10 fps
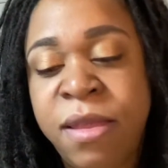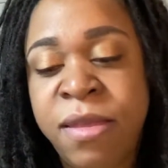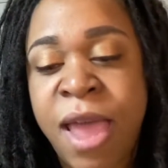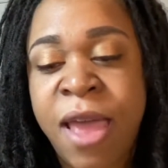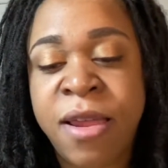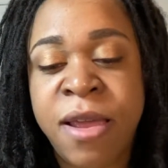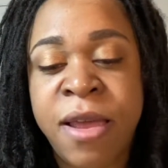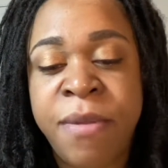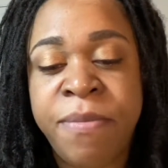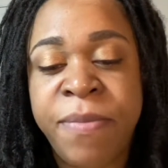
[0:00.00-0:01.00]

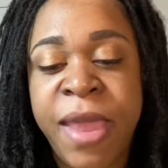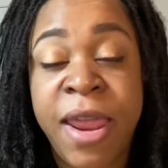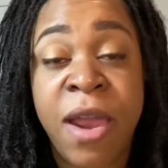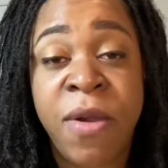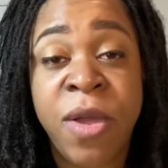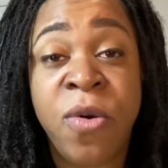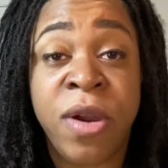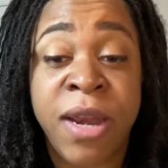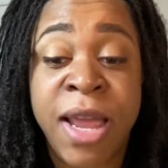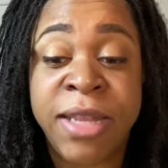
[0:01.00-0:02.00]
that area
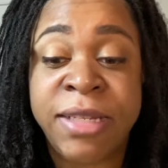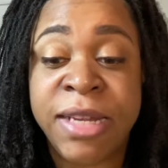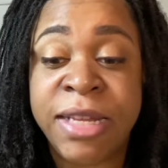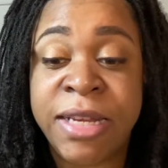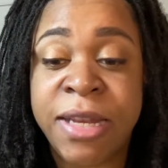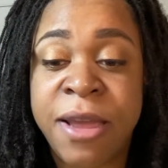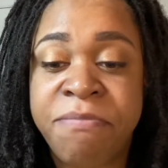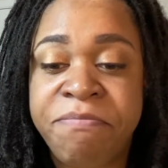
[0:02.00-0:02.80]
organized and cleaned up.